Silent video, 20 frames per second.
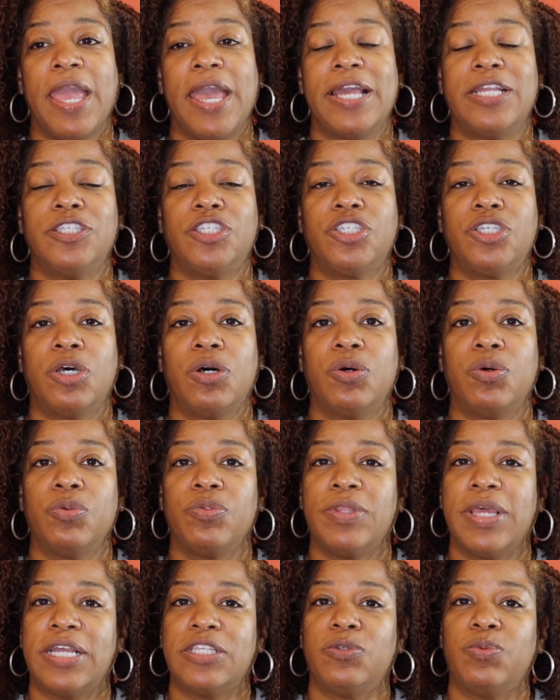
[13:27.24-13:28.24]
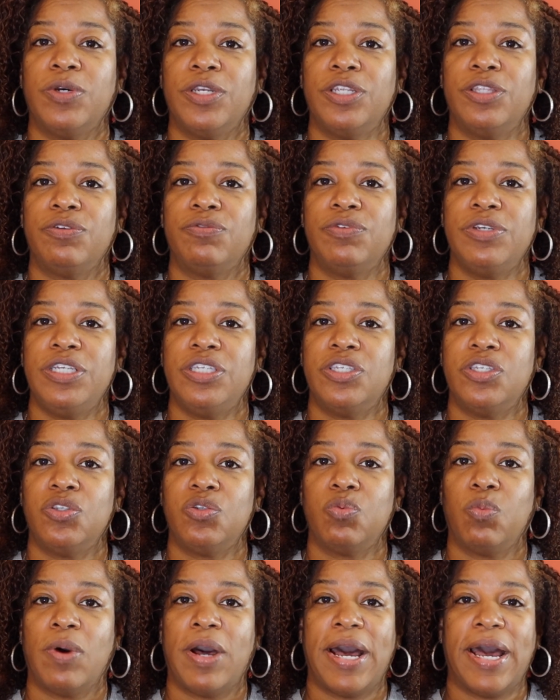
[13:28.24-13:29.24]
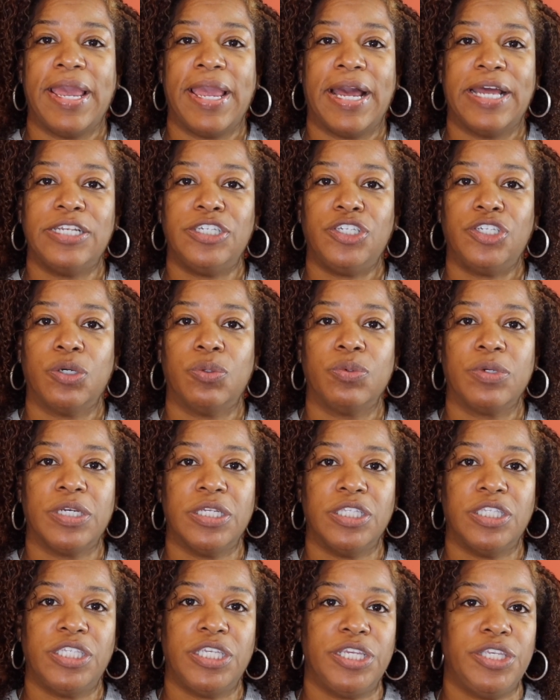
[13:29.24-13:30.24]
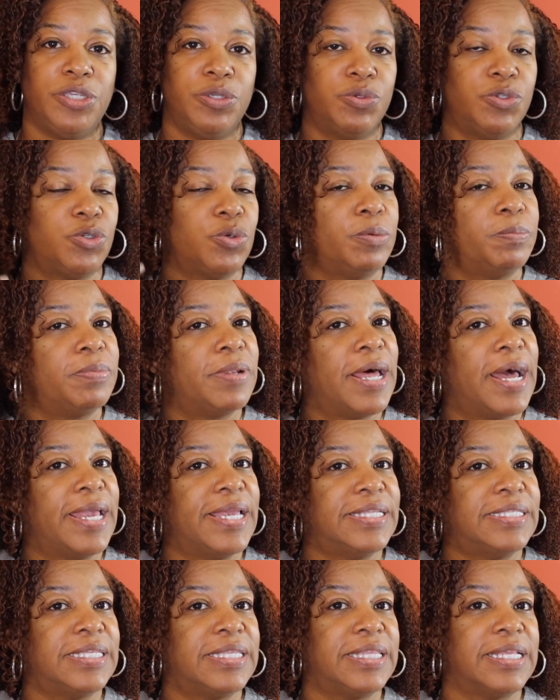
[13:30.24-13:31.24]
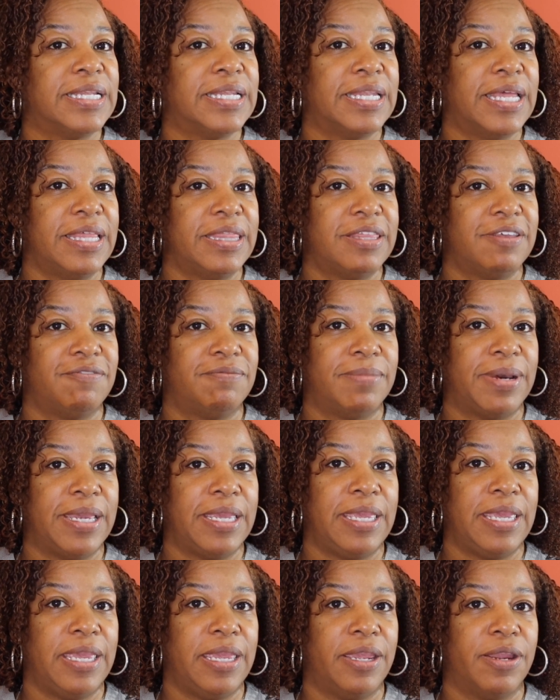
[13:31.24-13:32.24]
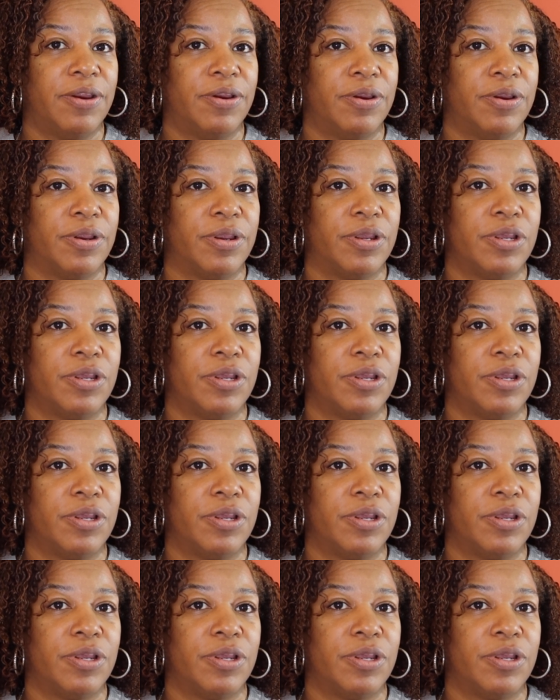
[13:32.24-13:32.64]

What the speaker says: And so that's one of the reasons why I don't continue to apply it to the length of my hair.